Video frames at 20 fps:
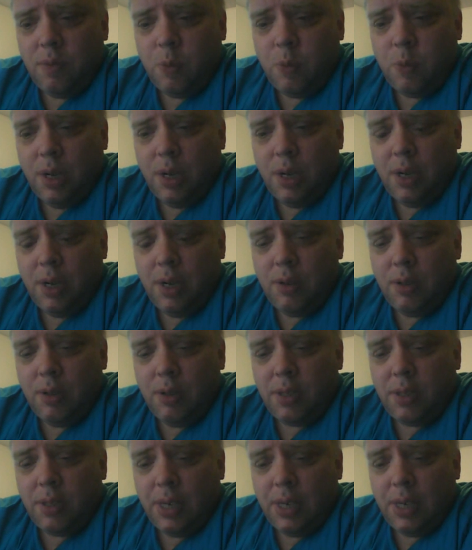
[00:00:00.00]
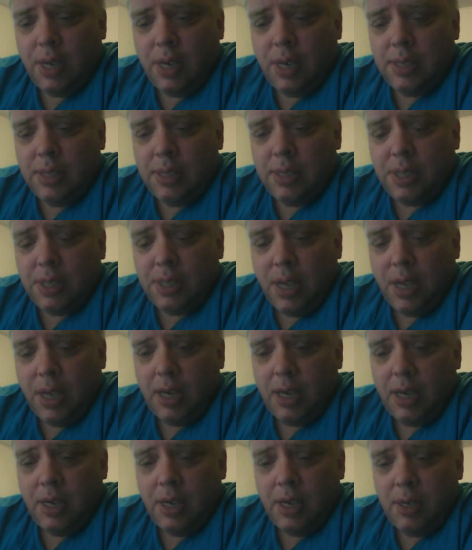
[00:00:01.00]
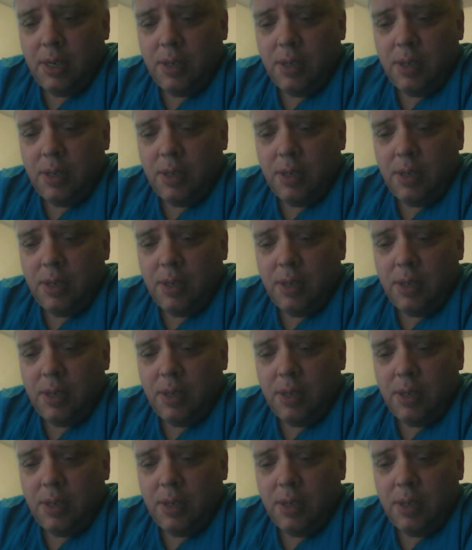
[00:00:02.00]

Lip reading: what thing I say